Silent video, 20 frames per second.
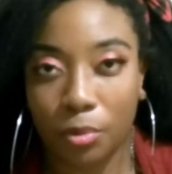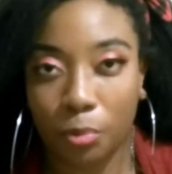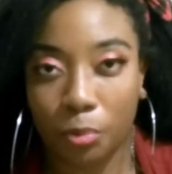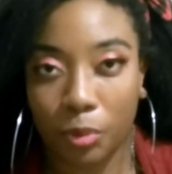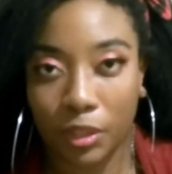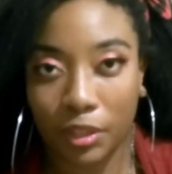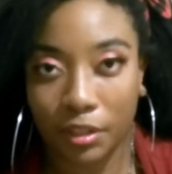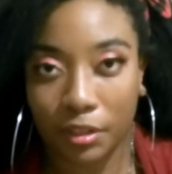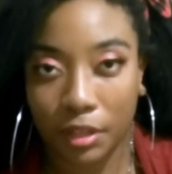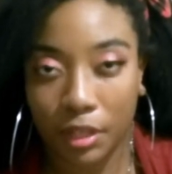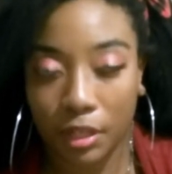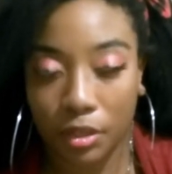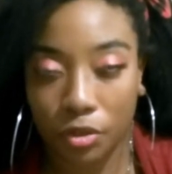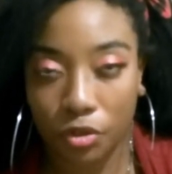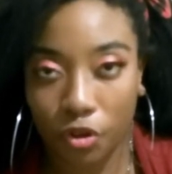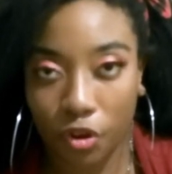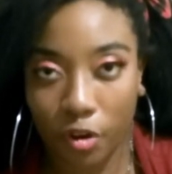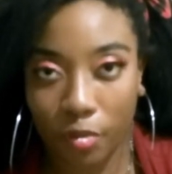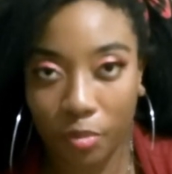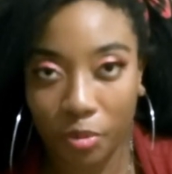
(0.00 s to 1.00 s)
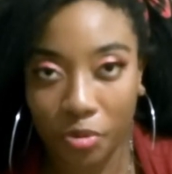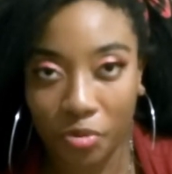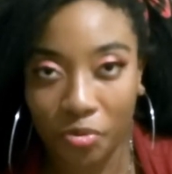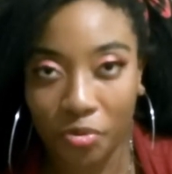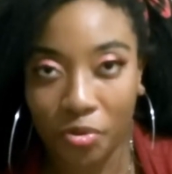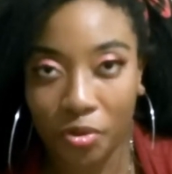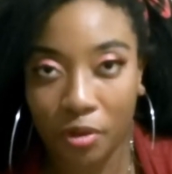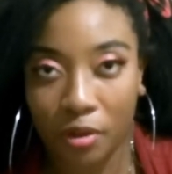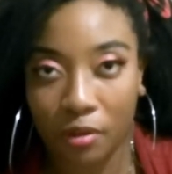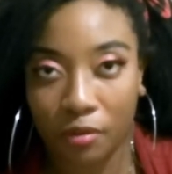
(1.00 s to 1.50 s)
Weasley in
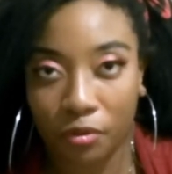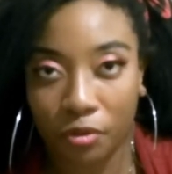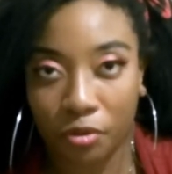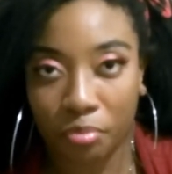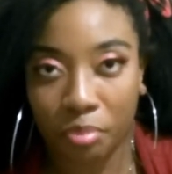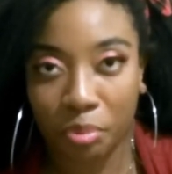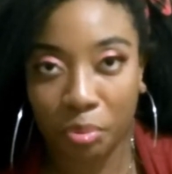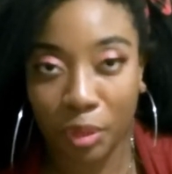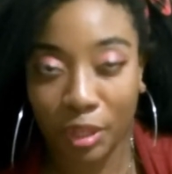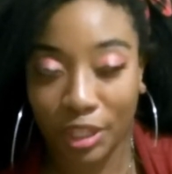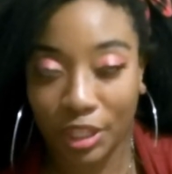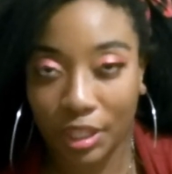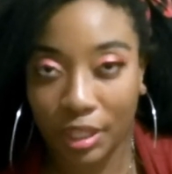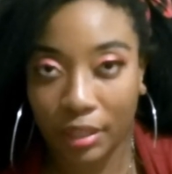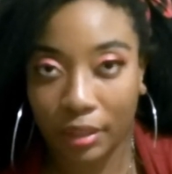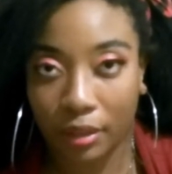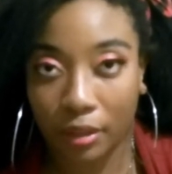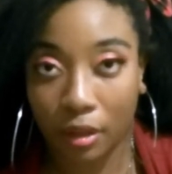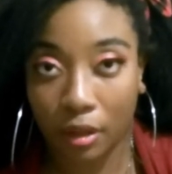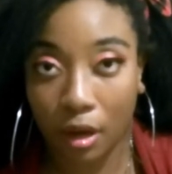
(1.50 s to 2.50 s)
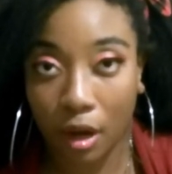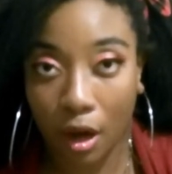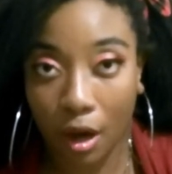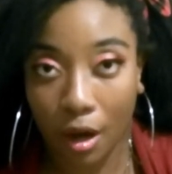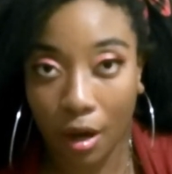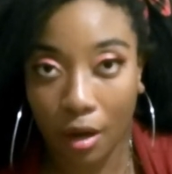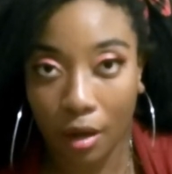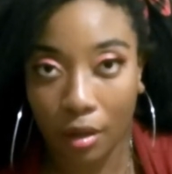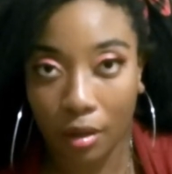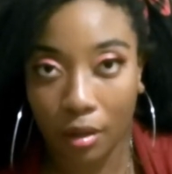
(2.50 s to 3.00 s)
trouble for bewitching the car.